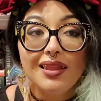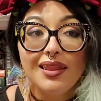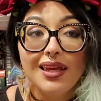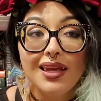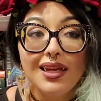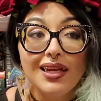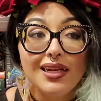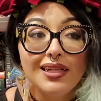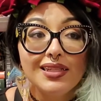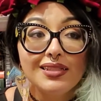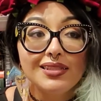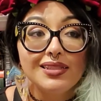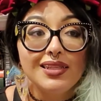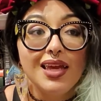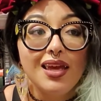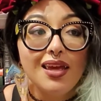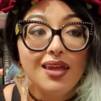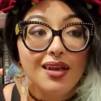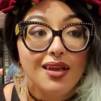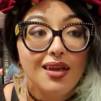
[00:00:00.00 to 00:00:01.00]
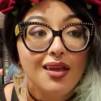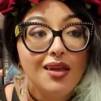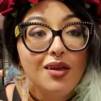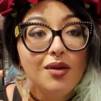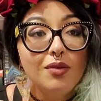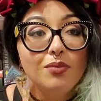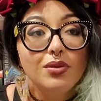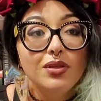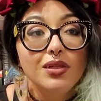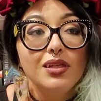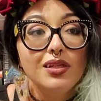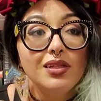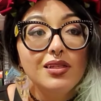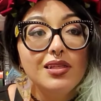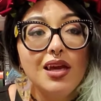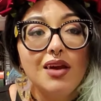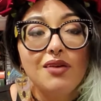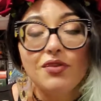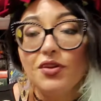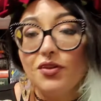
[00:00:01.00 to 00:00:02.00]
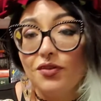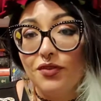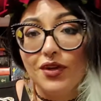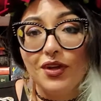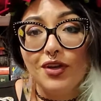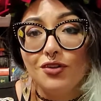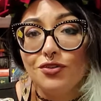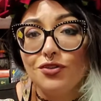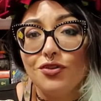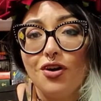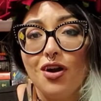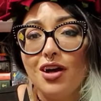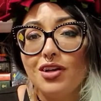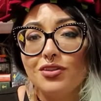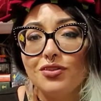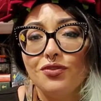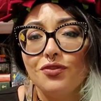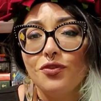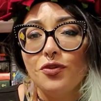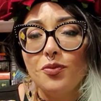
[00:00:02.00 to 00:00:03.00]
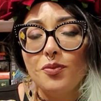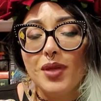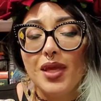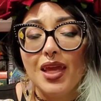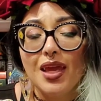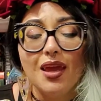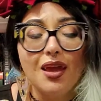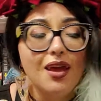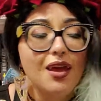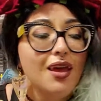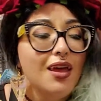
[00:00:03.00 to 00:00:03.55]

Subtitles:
Like I said, please have your fingers crossed for me.